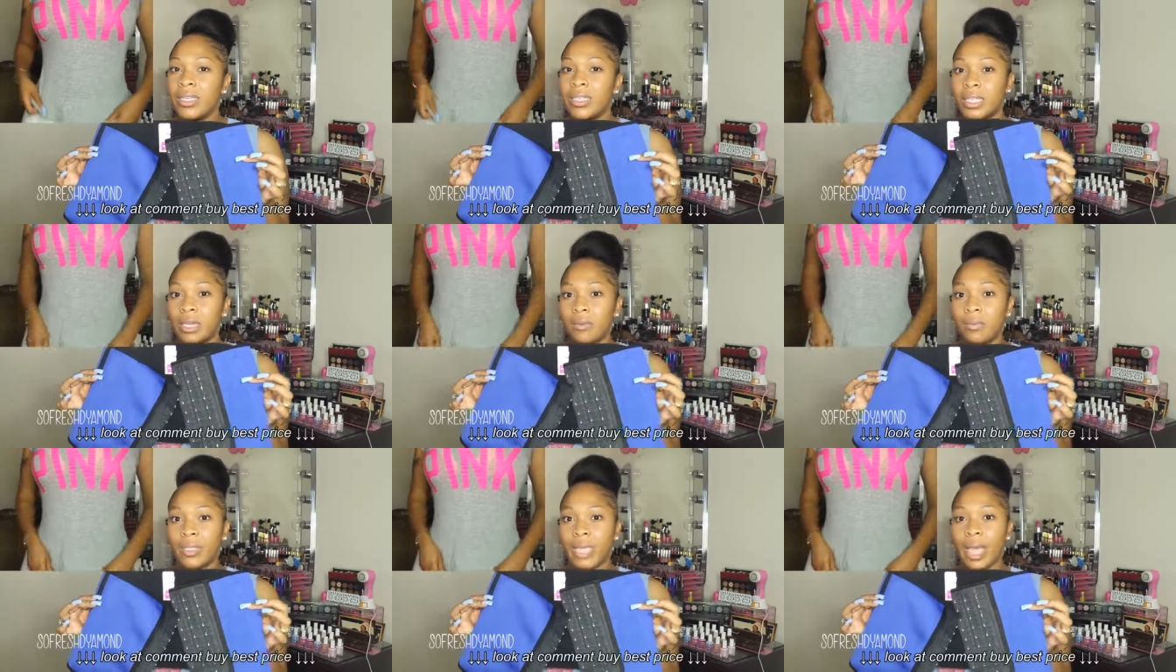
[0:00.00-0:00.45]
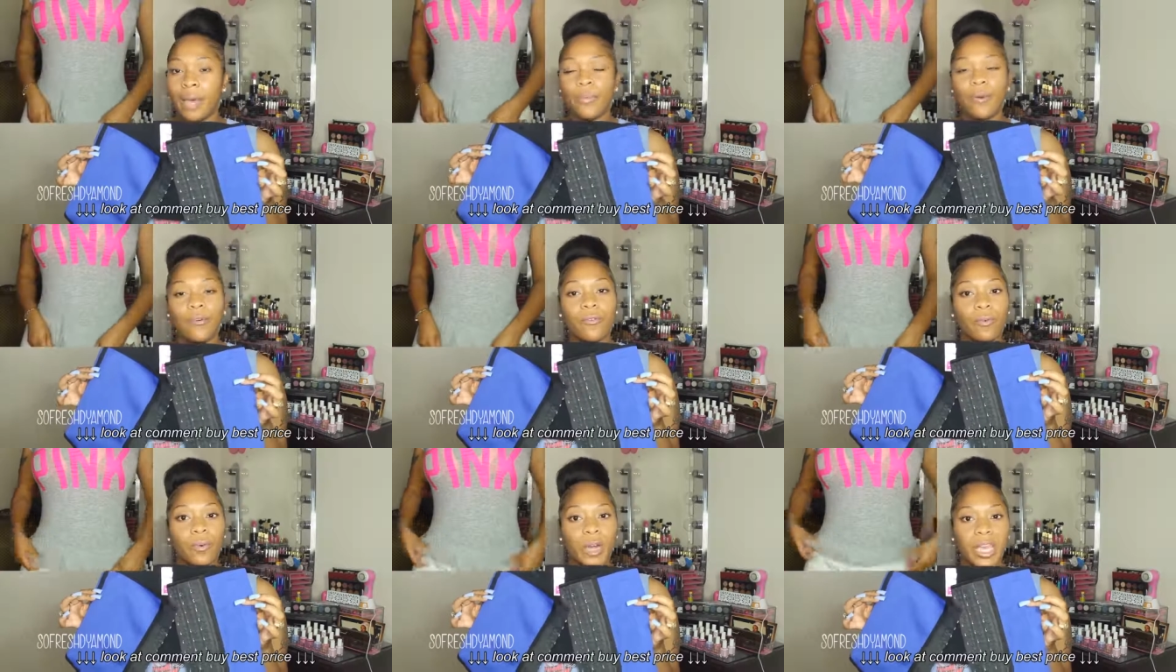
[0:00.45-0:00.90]
some type
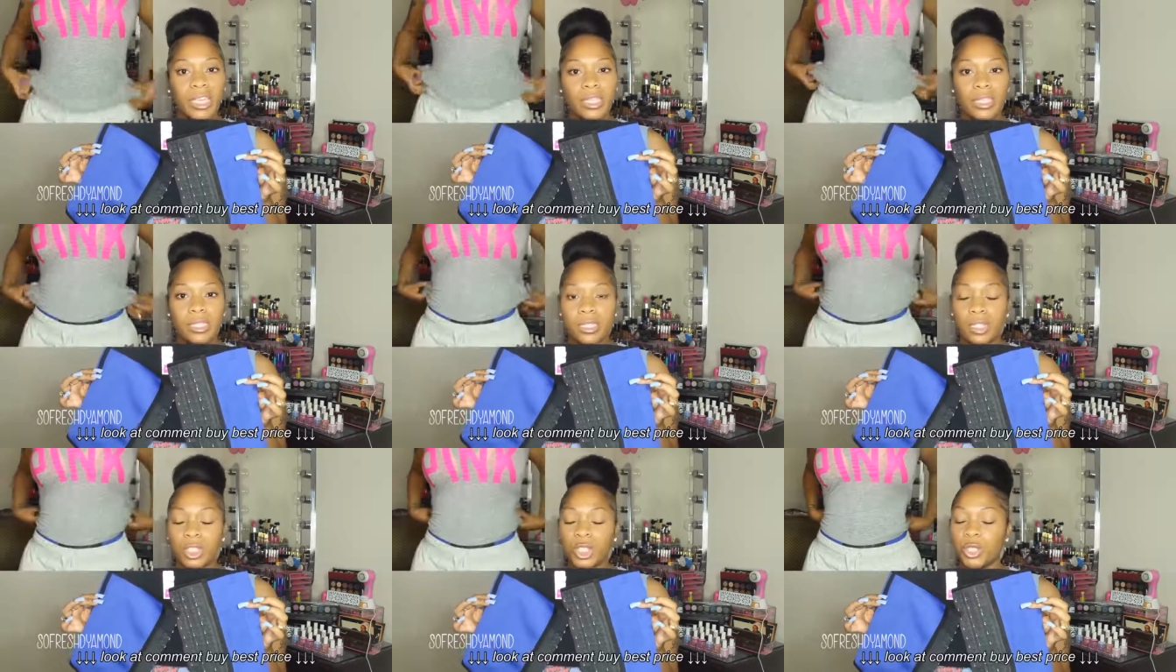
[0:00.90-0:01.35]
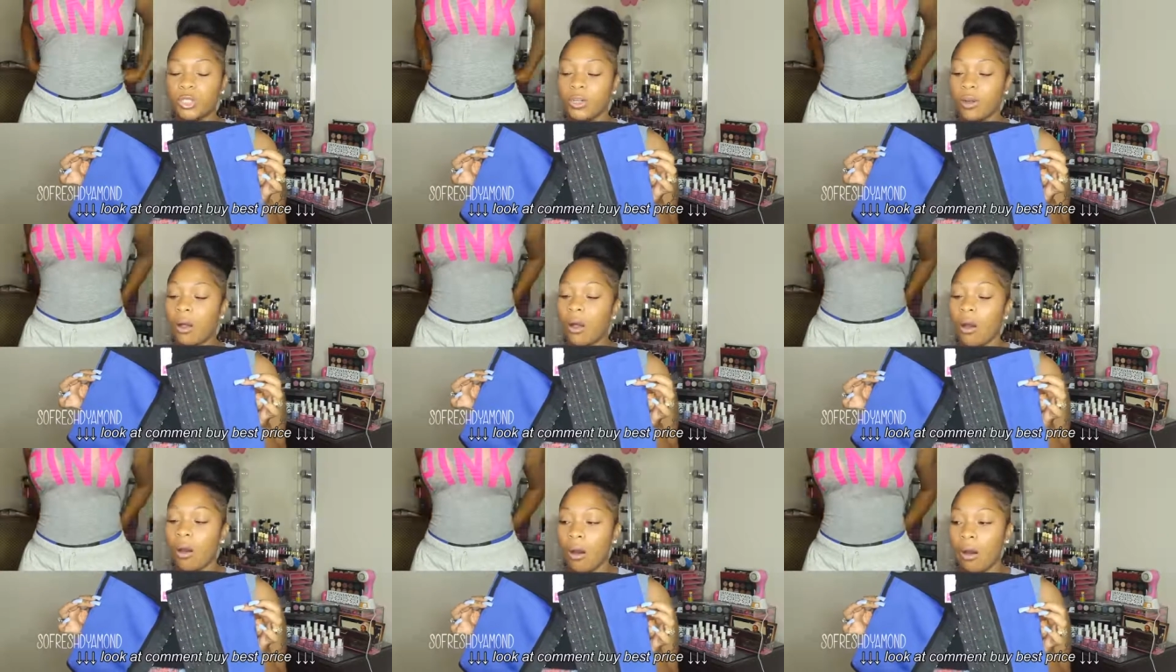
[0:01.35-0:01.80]
of waist
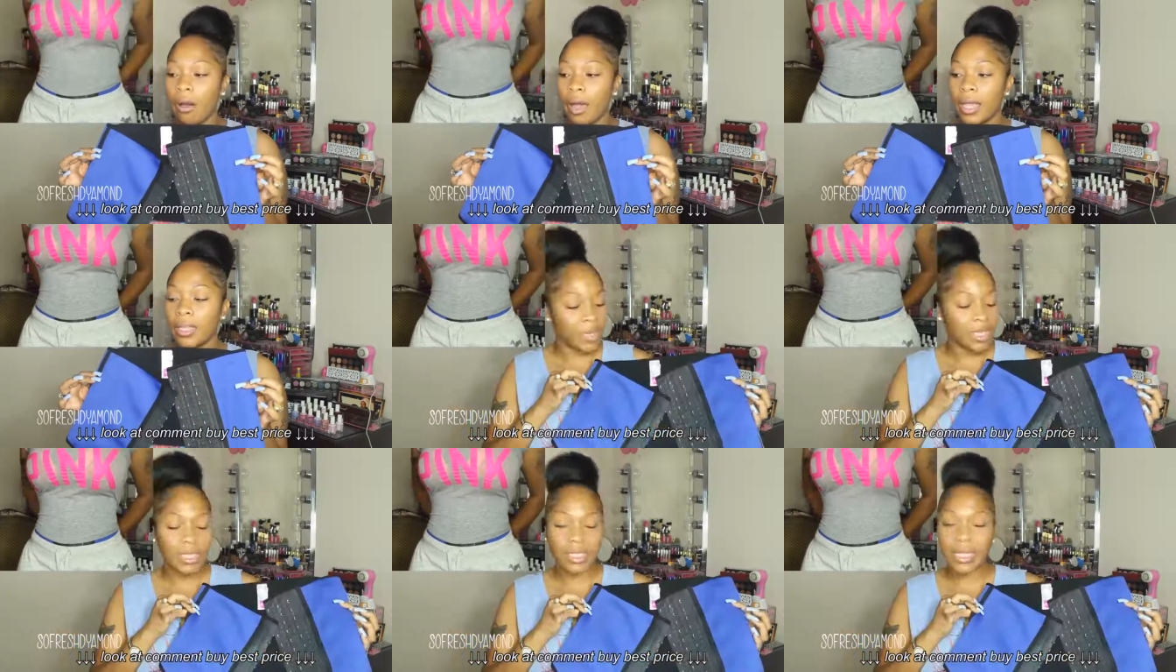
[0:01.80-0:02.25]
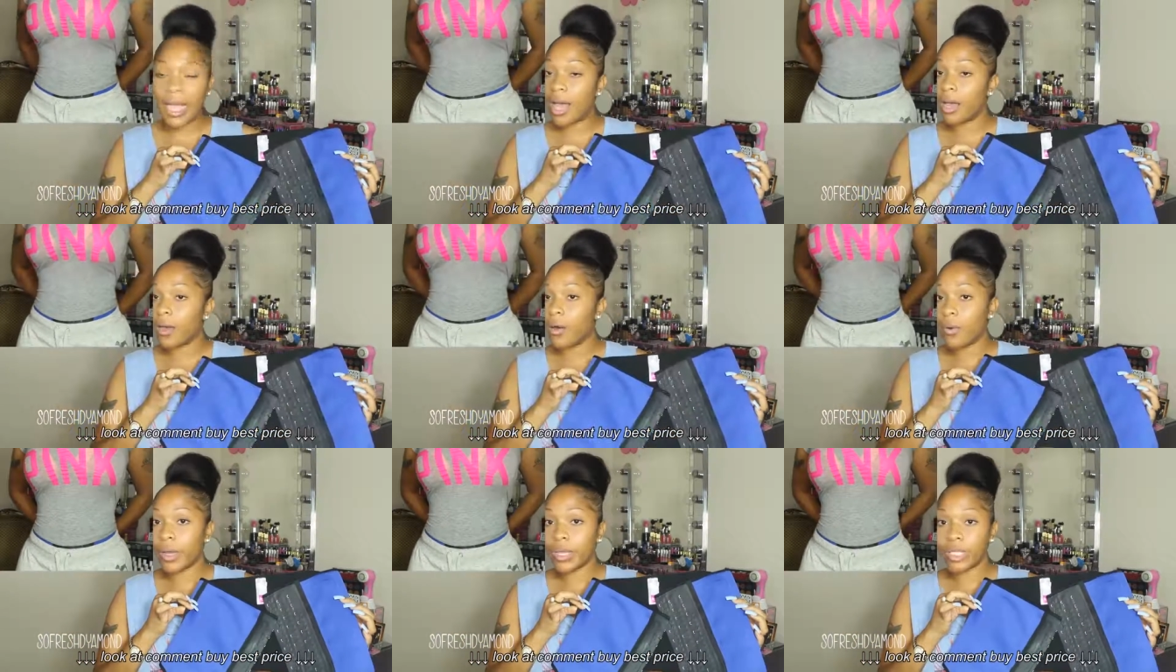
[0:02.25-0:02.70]
cincher on. It's
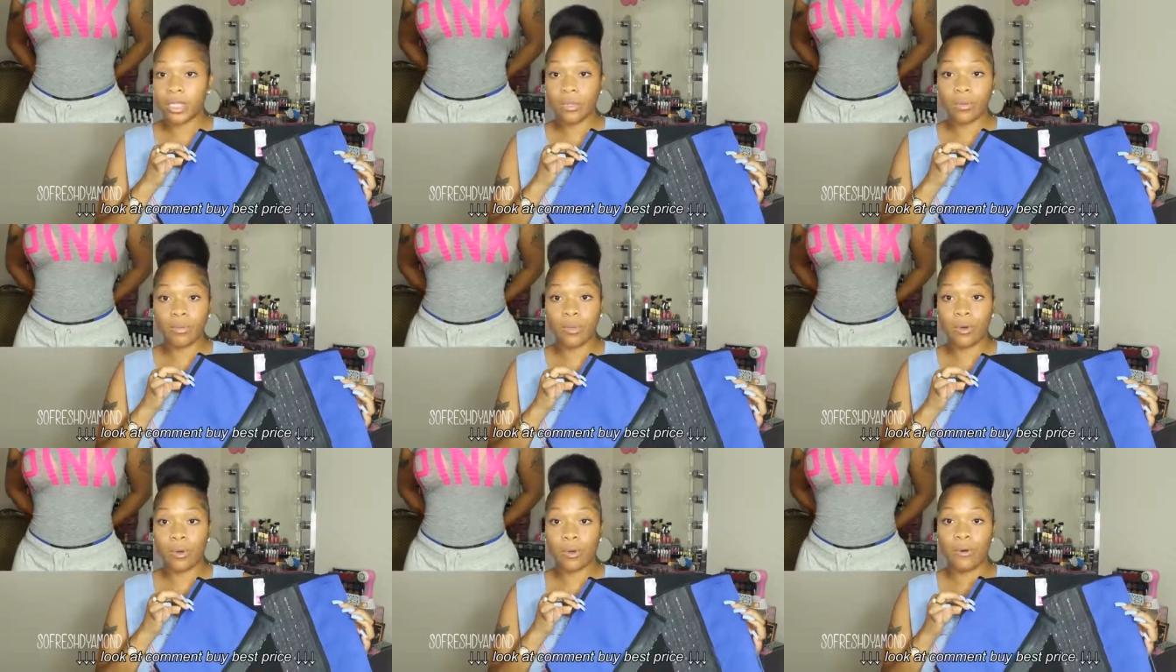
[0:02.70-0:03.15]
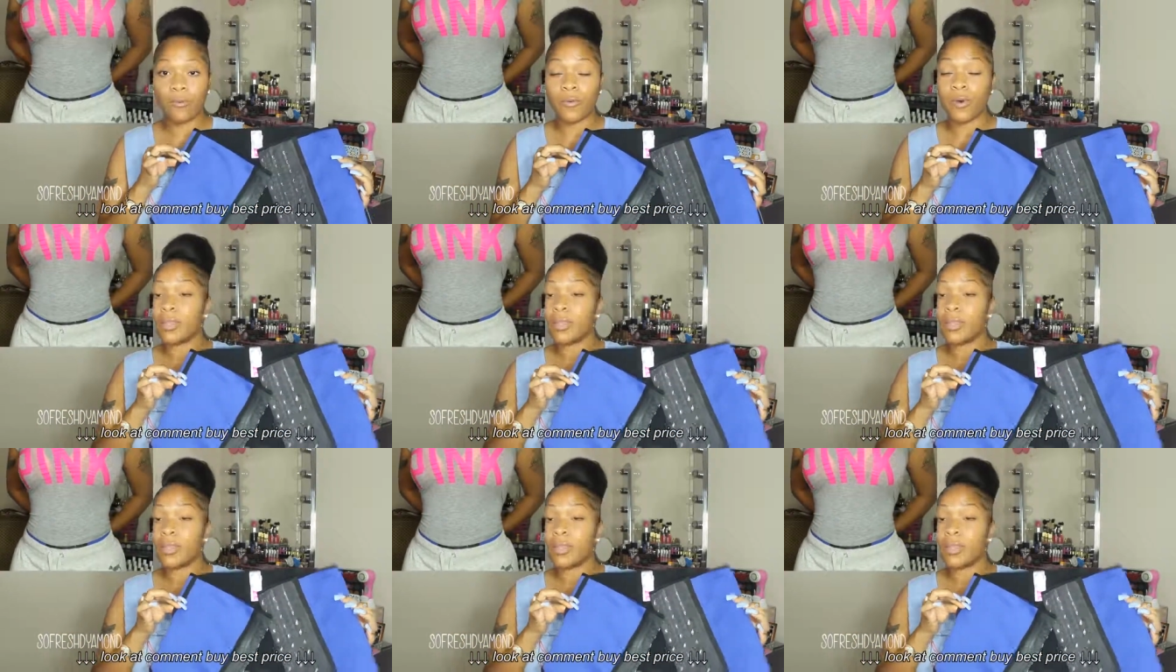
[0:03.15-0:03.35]
not going to move.